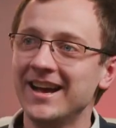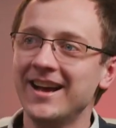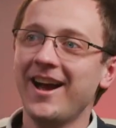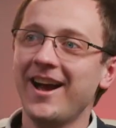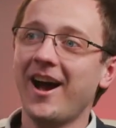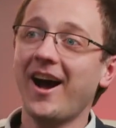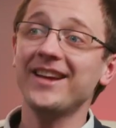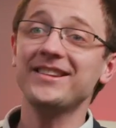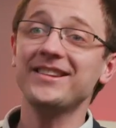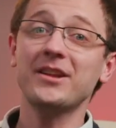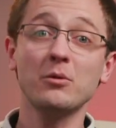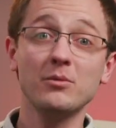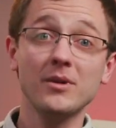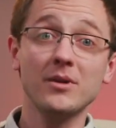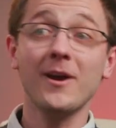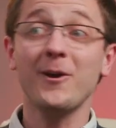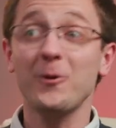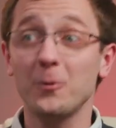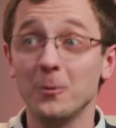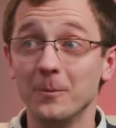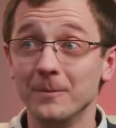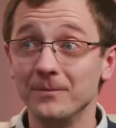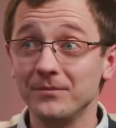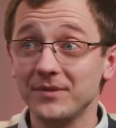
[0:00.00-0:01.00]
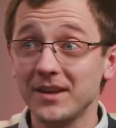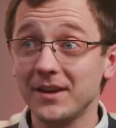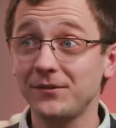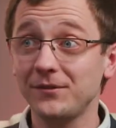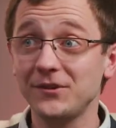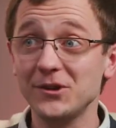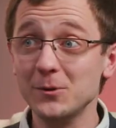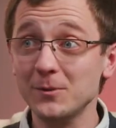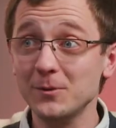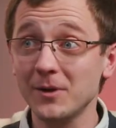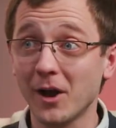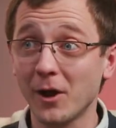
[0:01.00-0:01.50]
I don't know. If
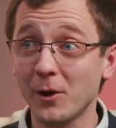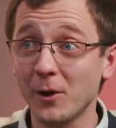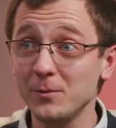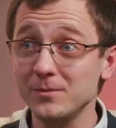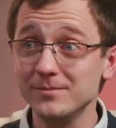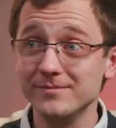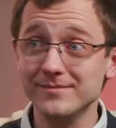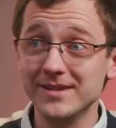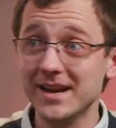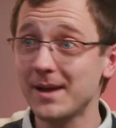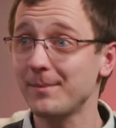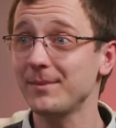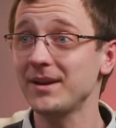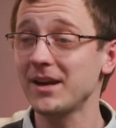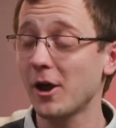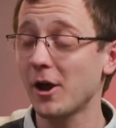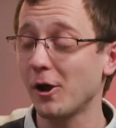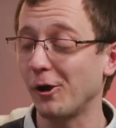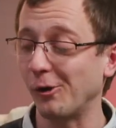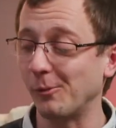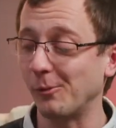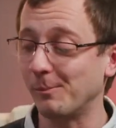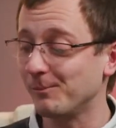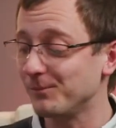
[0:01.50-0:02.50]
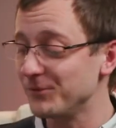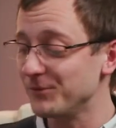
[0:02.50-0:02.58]
you know, let me know.